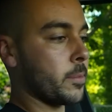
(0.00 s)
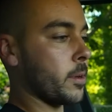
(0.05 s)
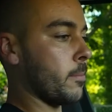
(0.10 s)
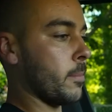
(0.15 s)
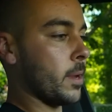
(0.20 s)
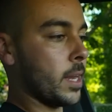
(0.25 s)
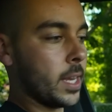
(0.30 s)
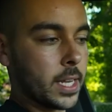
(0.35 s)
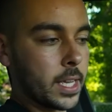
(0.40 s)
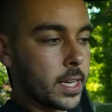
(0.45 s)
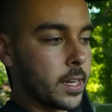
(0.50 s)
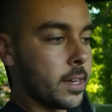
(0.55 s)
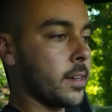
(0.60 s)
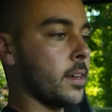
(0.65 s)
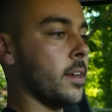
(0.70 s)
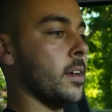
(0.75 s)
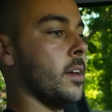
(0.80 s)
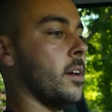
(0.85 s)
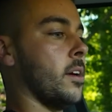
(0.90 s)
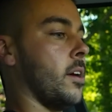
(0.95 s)
your media,
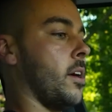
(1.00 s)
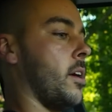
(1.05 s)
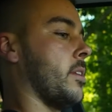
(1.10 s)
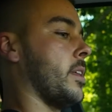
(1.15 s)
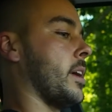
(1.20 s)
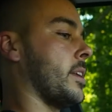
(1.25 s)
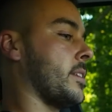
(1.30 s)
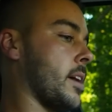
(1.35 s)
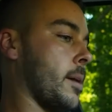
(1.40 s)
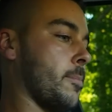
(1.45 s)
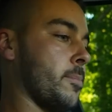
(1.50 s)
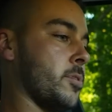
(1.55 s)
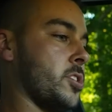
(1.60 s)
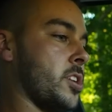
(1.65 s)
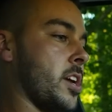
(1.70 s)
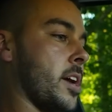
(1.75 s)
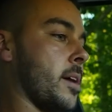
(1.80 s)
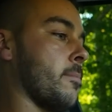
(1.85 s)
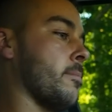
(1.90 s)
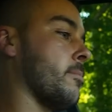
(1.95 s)
all that type of
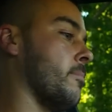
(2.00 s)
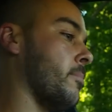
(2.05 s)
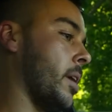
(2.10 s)
jam.